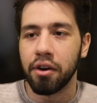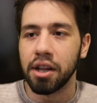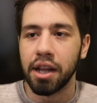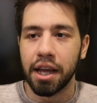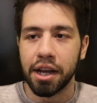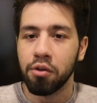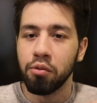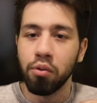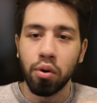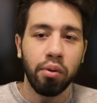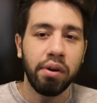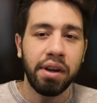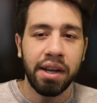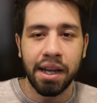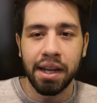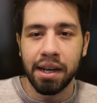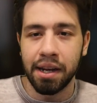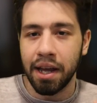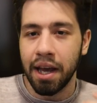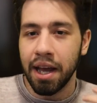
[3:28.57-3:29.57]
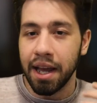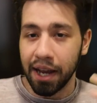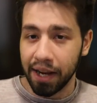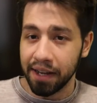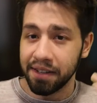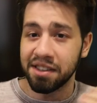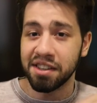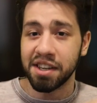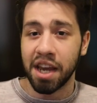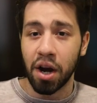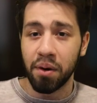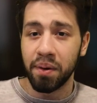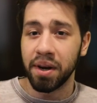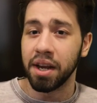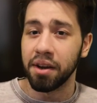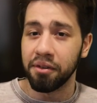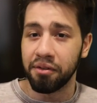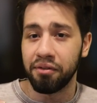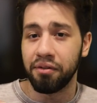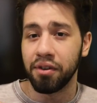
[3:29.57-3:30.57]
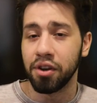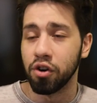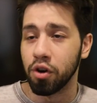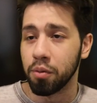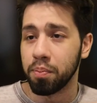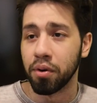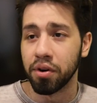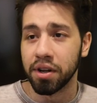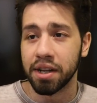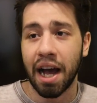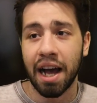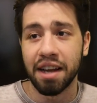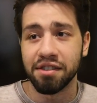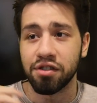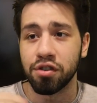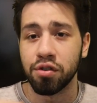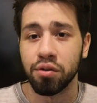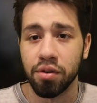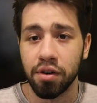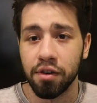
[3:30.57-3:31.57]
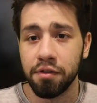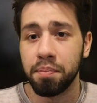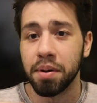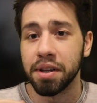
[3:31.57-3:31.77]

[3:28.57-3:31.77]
Like, Ruahin is scary if your opponent has 2 of,